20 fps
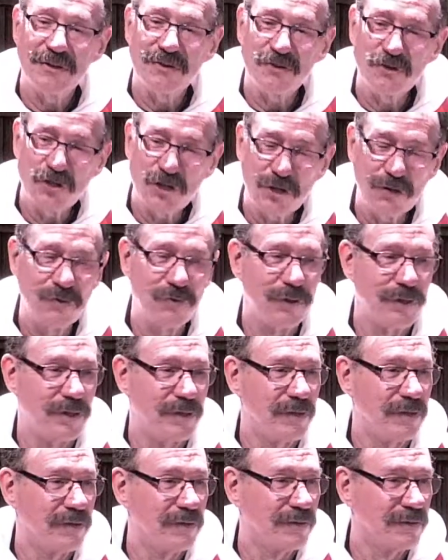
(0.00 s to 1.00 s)
children
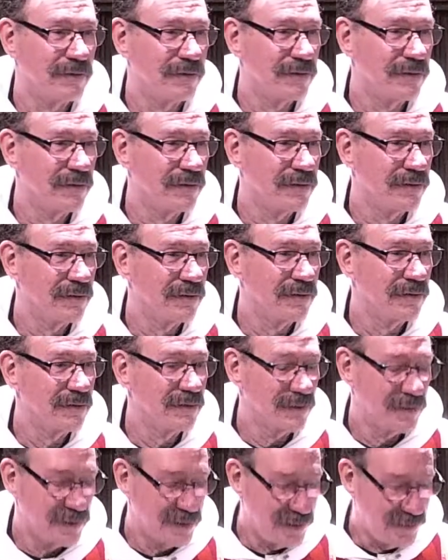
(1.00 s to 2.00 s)

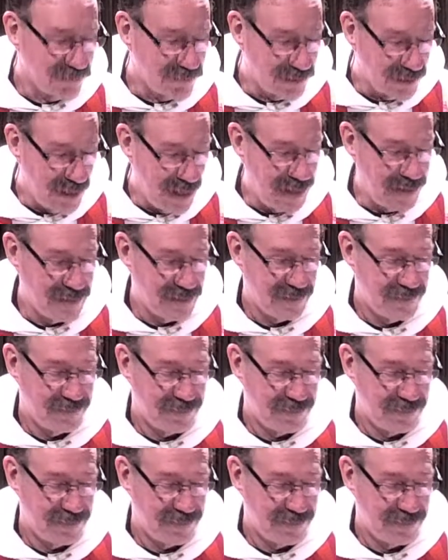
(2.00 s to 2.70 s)
of the light.